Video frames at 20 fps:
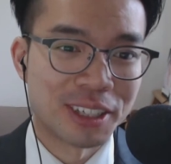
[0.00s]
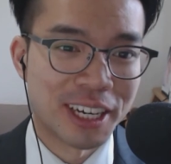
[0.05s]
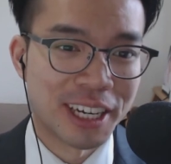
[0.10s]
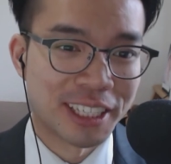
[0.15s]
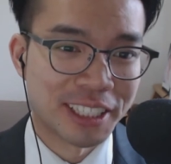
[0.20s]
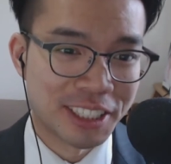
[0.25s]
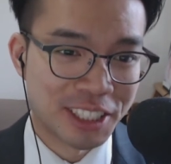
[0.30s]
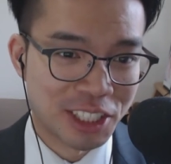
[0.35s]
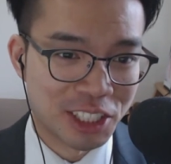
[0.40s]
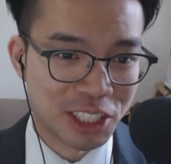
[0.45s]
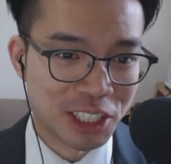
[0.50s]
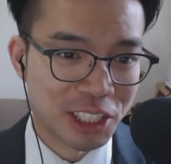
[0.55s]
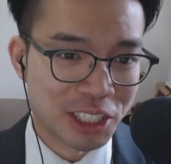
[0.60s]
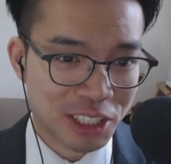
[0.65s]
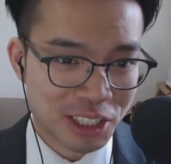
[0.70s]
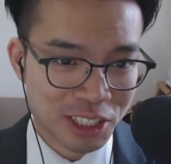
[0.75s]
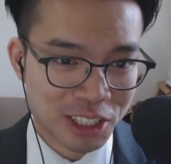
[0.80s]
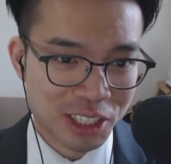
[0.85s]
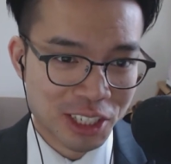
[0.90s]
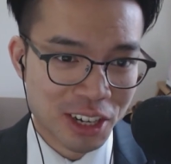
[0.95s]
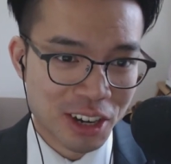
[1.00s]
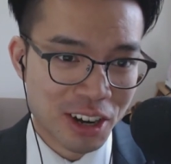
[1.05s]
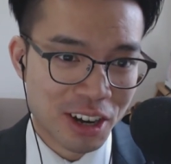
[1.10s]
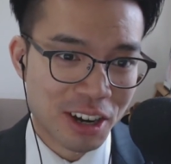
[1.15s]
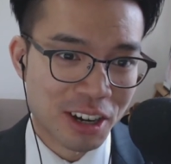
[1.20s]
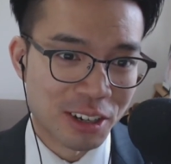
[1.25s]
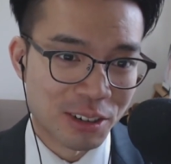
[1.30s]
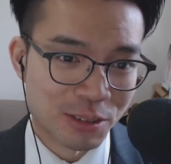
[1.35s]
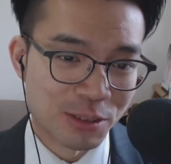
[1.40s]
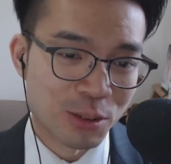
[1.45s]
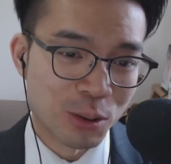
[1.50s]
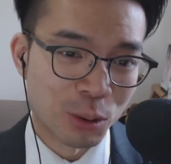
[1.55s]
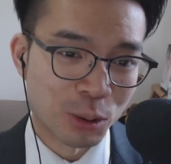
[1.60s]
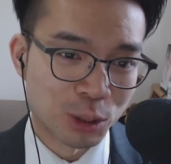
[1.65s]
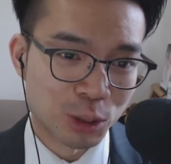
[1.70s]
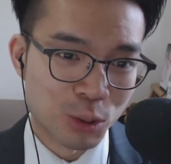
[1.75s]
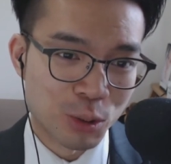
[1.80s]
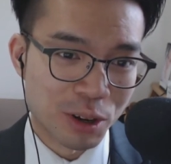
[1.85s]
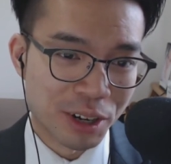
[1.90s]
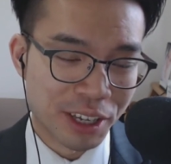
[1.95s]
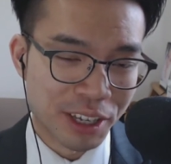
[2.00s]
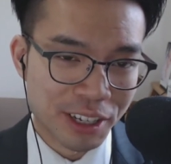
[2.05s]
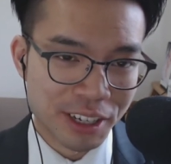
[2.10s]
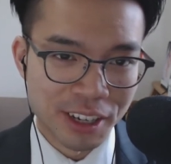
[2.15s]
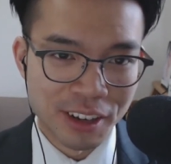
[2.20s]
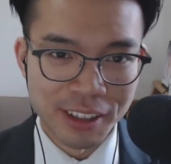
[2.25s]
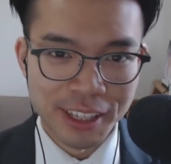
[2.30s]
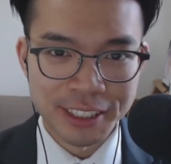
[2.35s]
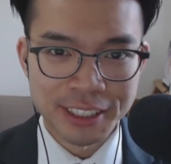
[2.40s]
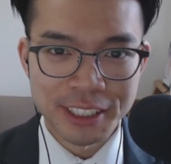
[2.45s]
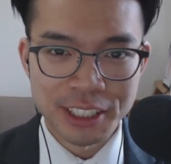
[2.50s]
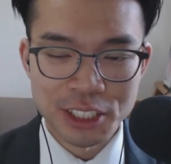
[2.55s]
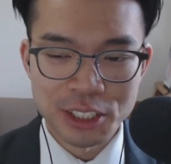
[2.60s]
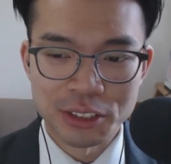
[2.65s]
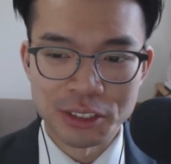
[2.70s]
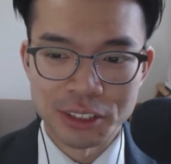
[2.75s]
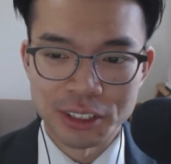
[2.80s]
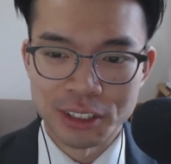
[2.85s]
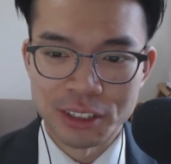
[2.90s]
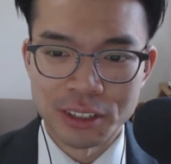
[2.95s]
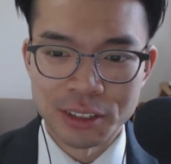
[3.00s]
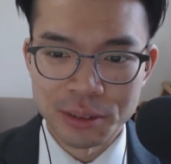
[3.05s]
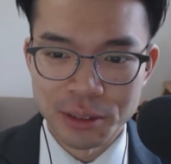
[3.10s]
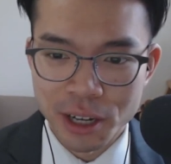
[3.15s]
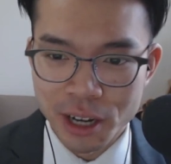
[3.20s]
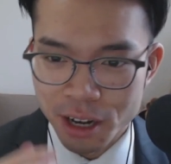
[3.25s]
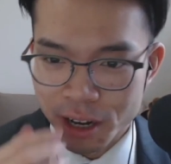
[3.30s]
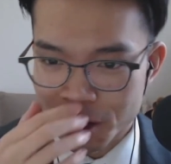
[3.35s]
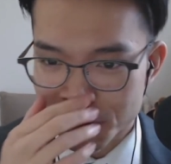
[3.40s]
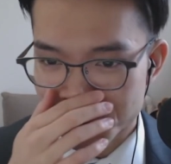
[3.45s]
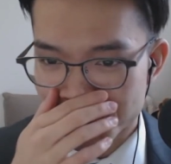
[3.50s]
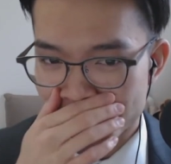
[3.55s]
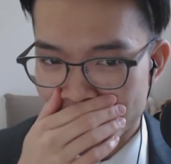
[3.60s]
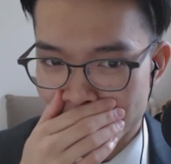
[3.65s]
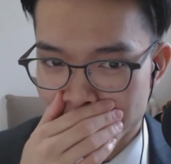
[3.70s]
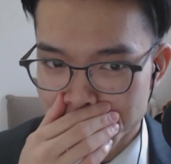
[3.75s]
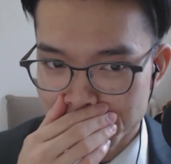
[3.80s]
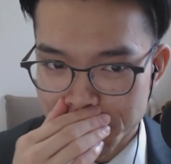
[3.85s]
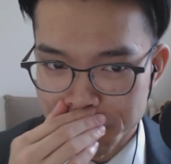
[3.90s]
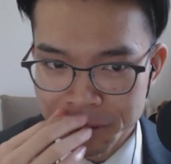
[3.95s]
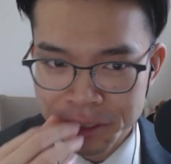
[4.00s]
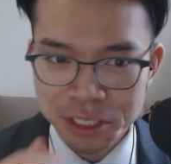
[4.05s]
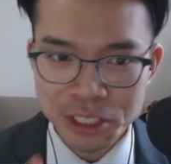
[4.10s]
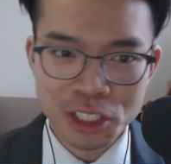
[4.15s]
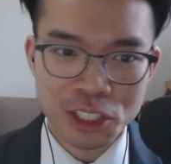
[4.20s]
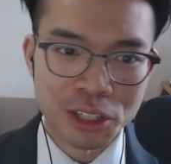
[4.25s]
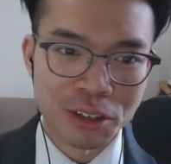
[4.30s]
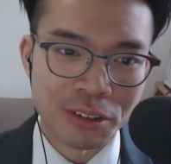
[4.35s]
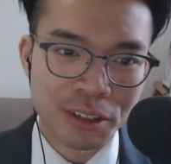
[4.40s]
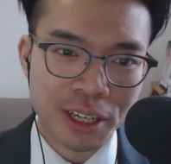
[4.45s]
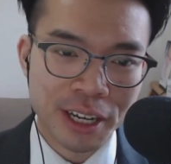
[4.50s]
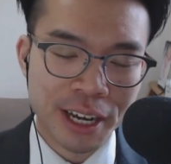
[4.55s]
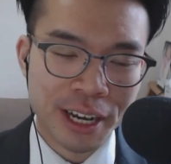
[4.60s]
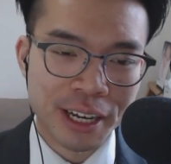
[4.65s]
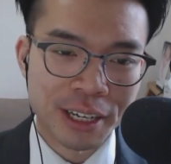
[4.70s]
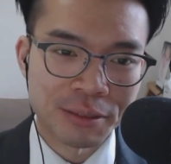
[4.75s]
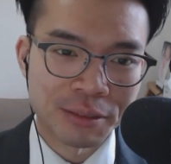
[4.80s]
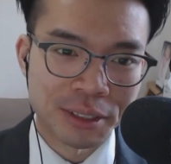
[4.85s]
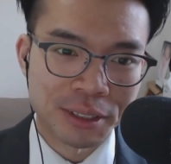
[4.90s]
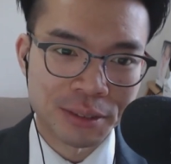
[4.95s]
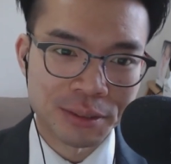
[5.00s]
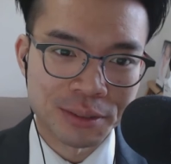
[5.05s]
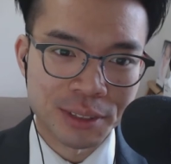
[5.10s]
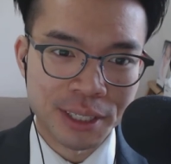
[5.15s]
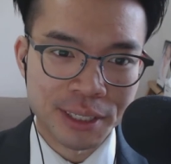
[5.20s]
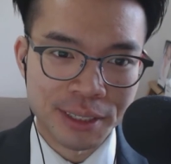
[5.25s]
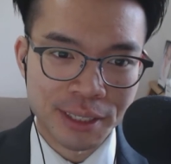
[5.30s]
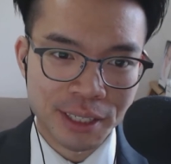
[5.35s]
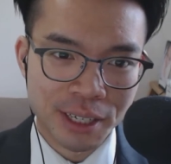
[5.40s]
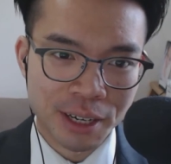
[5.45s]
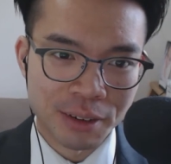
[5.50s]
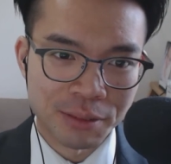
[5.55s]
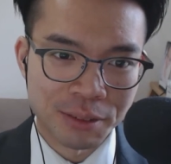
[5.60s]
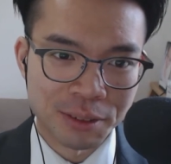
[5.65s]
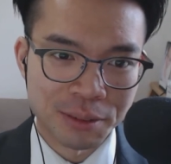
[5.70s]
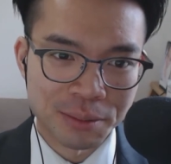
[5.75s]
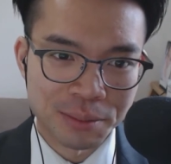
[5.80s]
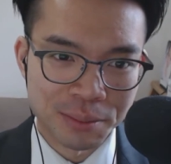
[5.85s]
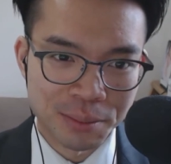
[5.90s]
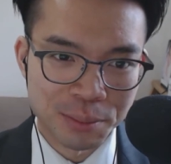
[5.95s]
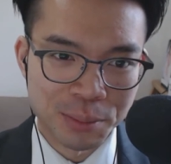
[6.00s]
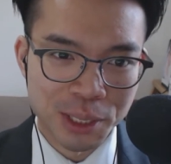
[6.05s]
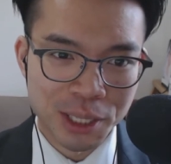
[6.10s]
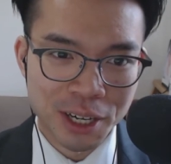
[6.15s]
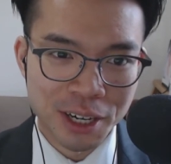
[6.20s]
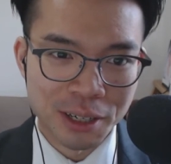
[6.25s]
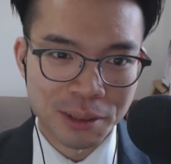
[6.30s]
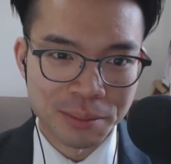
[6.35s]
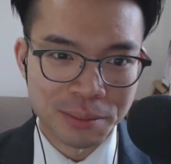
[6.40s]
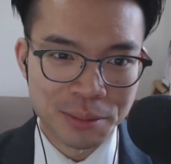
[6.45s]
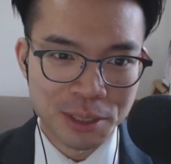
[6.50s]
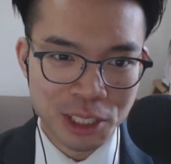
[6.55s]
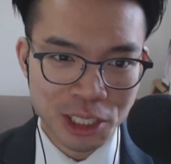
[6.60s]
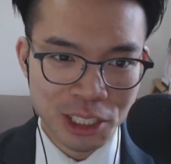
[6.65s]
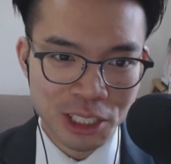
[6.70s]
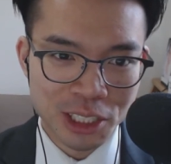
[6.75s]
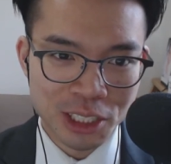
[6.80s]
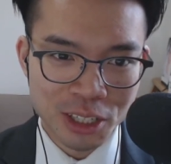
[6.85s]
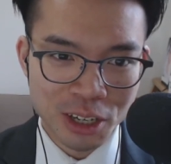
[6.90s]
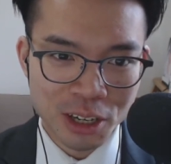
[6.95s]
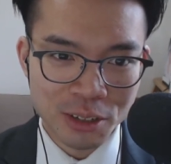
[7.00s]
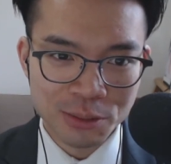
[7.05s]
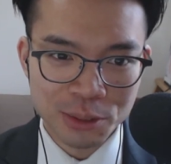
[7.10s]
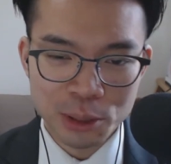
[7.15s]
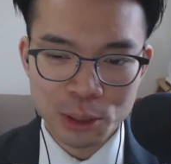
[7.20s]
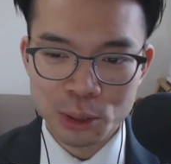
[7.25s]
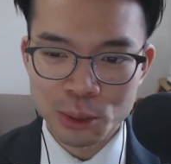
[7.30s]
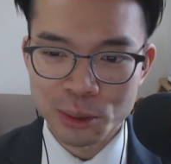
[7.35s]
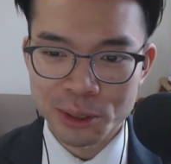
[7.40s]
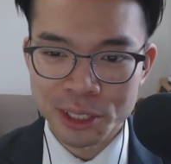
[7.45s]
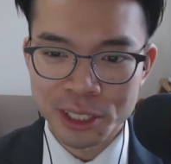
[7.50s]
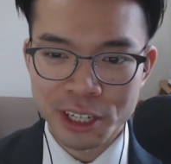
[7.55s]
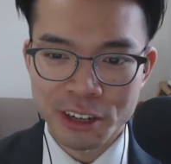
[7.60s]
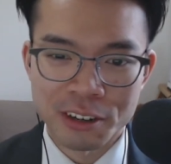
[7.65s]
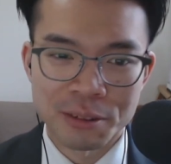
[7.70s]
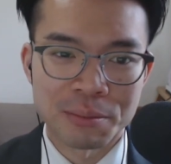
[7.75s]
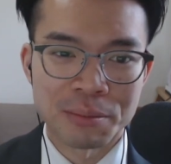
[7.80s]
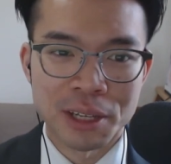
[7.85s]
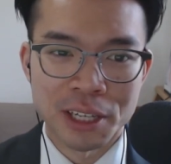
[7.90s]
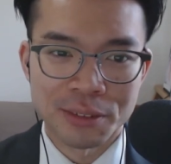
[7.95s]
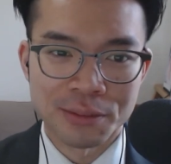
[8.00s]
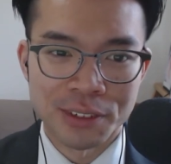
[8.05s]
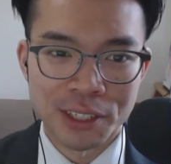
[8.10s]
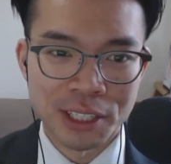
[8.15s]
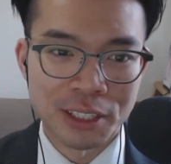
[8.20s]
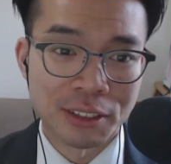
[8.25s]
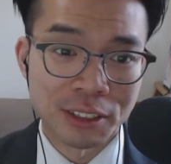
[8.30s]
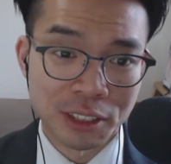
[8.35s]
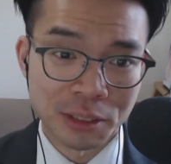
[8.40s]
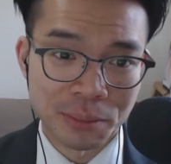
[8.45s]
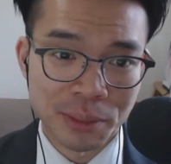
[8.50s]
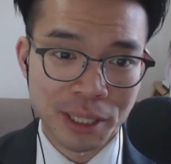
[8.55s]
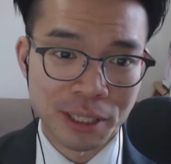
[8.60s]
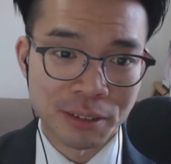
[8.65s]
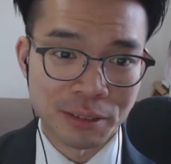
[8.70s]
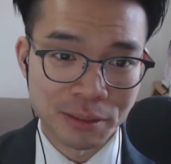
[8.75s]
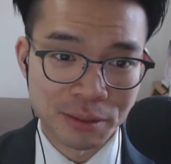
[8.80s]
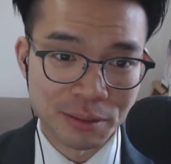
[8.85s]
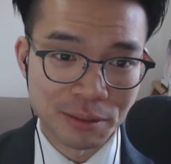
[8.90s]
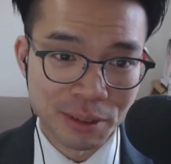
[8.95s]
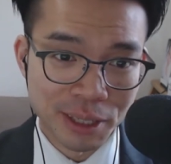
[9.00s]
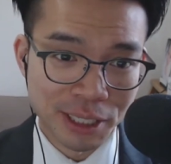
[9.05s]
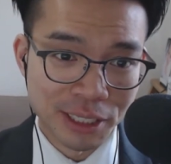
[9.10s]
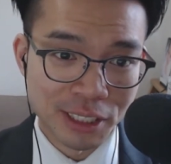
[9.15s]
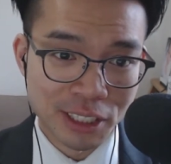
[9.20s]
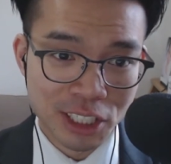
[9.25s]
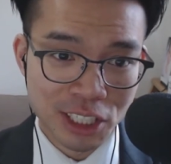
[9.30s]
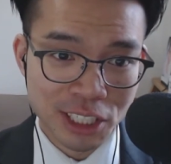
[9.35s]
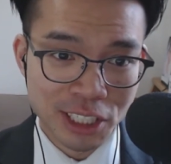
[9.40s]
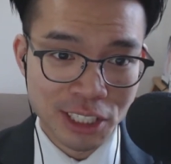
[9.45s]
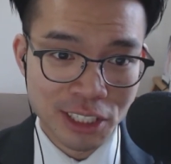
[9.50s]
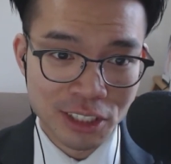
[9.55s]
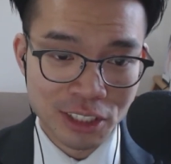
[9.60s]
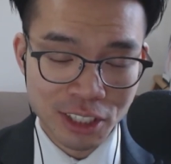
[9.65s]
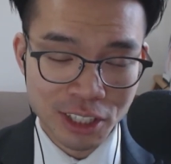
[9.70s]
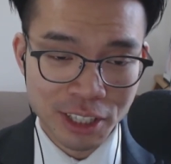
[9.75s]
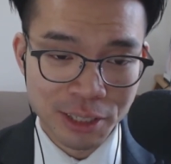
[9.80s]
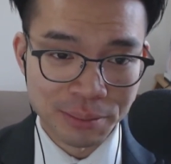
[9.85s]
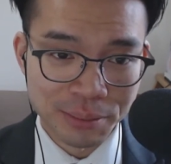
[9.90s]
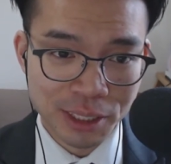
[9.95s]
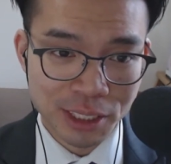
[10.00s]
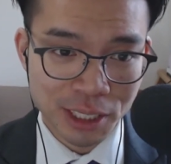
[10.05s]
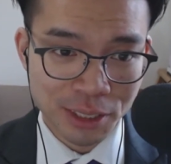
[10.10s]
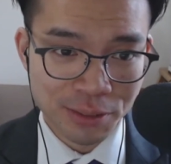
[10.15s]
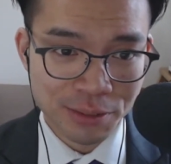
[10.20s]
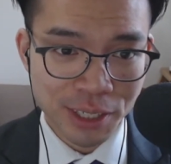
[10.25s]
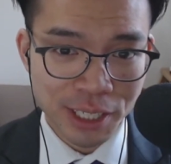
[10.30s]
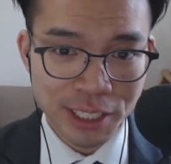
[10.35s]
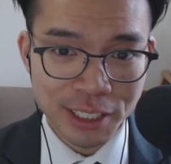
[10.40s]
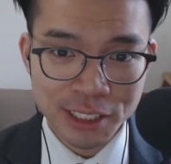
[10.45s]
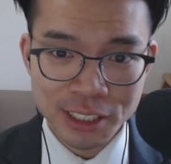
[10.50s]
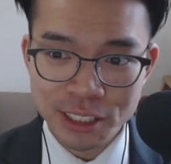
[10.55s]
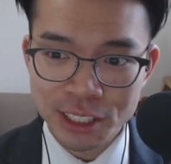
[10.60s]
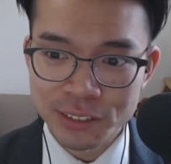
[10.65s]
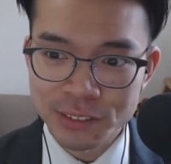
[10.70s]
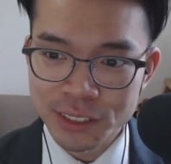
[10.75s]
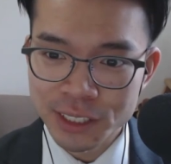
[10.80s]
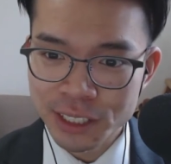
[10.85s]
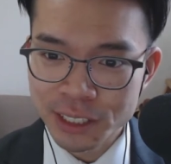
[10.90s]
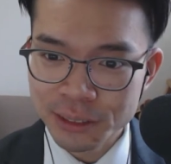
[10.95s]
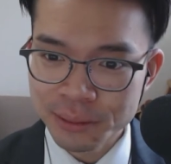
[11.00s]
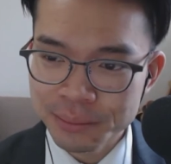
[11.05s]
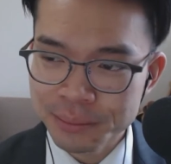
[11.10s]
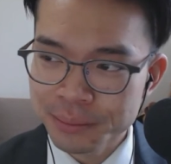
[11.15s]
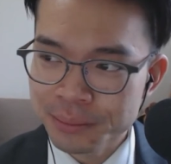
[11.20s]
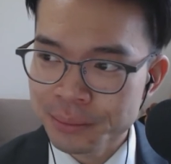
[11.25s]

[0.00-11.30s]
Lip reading: as Jeans God 420. No, that's not true at all. It was a joke I had with a friend that I would become Jeans God 420. I'd make videos about wearing jeans and them sick fades and everything.